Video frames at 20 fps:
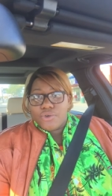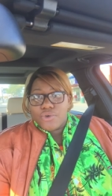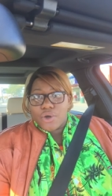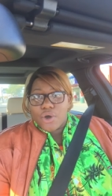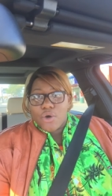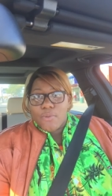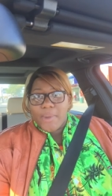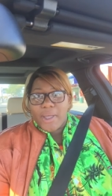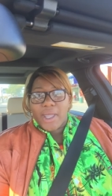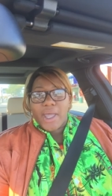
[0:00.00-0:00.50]
You'll
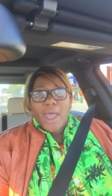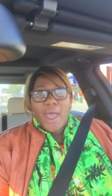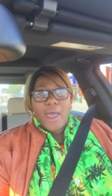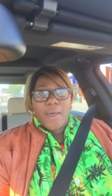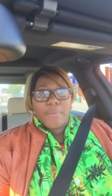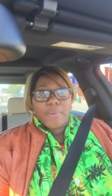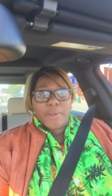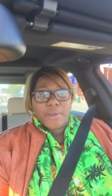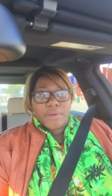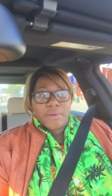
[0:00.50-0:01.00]
go make it
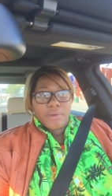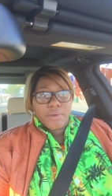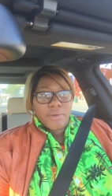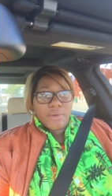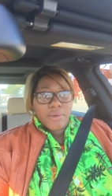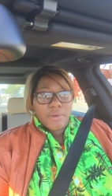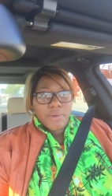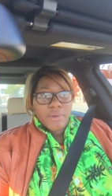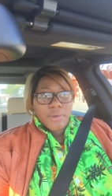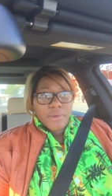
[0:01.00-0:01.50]

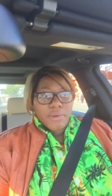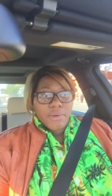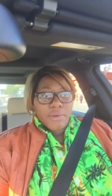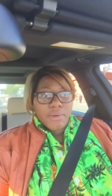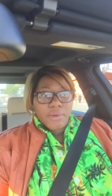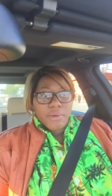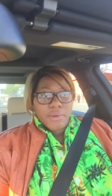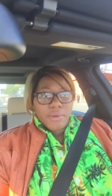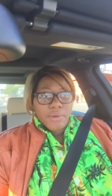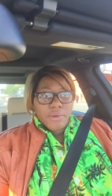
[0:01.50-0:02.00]

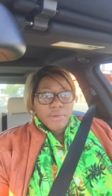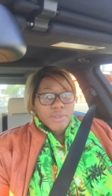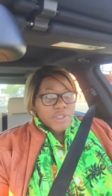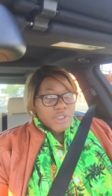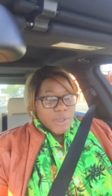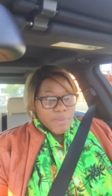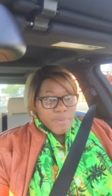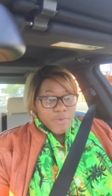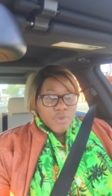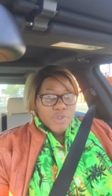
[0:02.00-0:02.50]
happen.
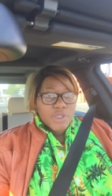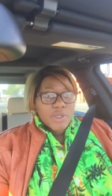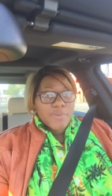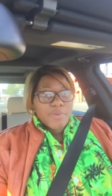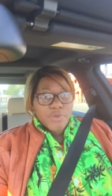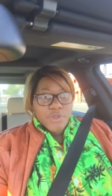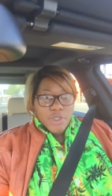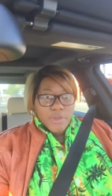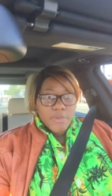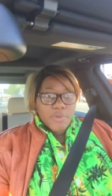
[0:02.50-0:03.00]
Simple,
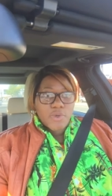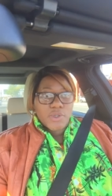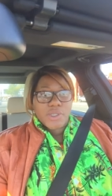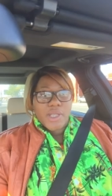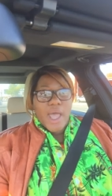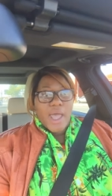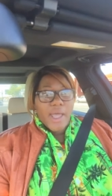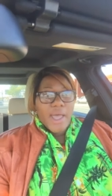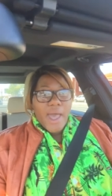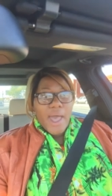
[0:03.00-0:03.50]
simple, simple as
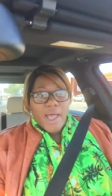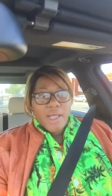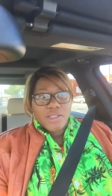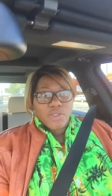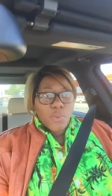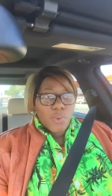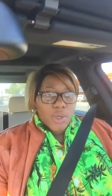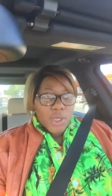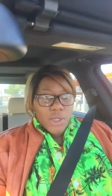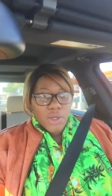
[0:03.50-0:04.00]
that,
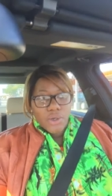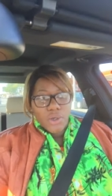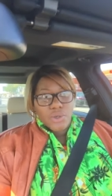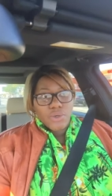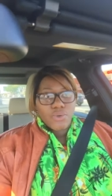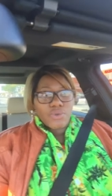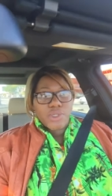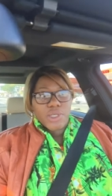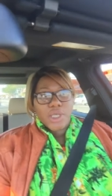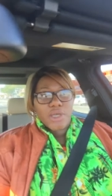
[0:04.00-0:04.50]
guys. You want to learn
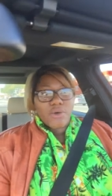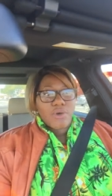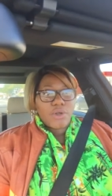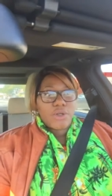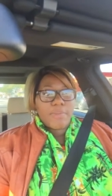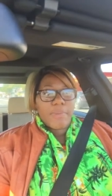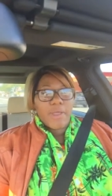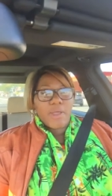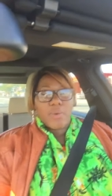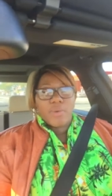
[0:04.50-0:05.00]
a new skill? Go
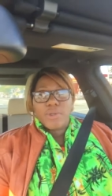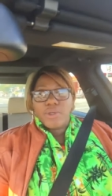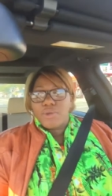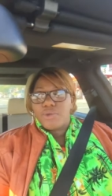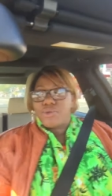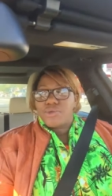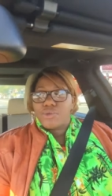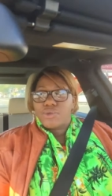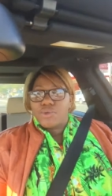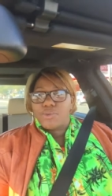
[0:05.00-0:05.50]
to
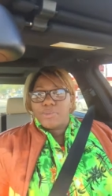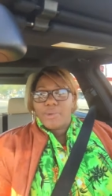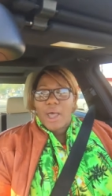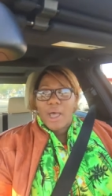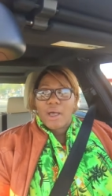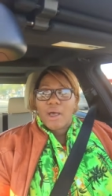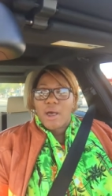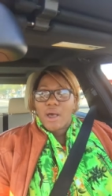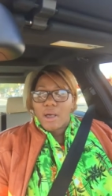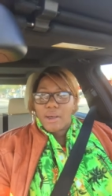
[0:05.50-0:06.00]

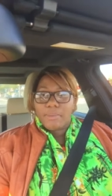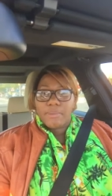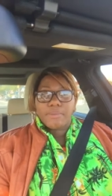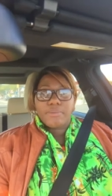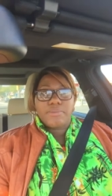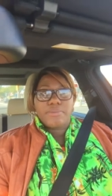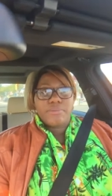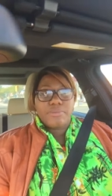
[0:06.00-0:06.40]
banquetyoutube.com.